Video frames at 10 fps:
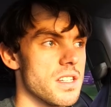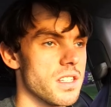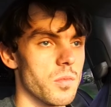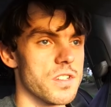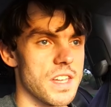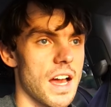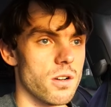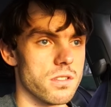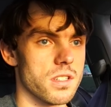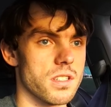someone's
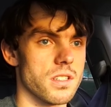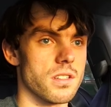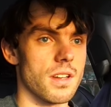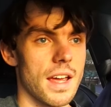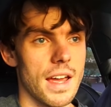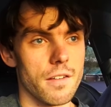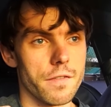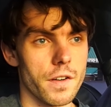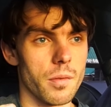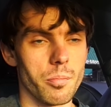house
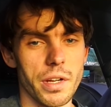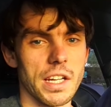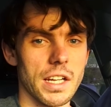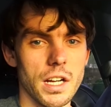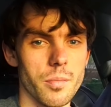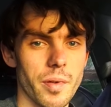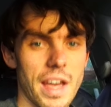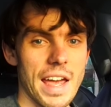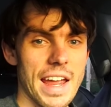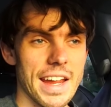from picking up
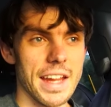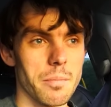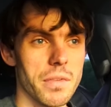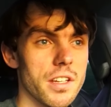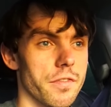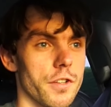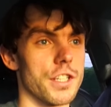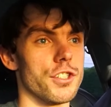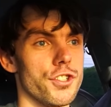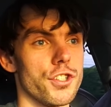a mini
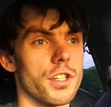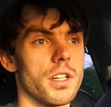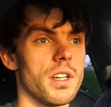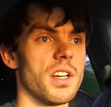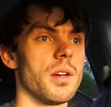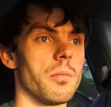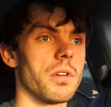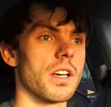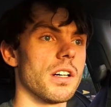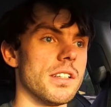fridge
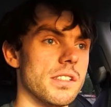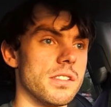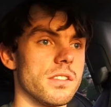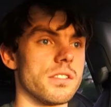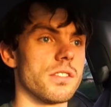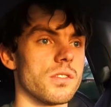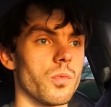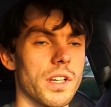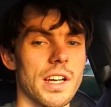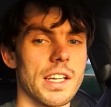because
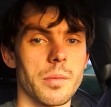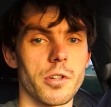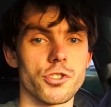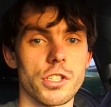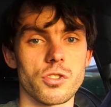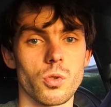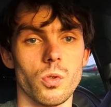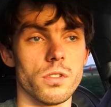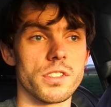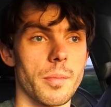we gotta keep our drinks
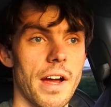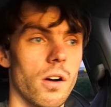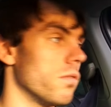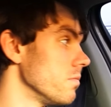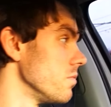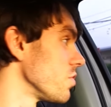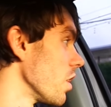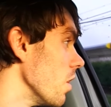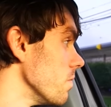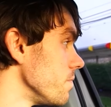cool somehow. So,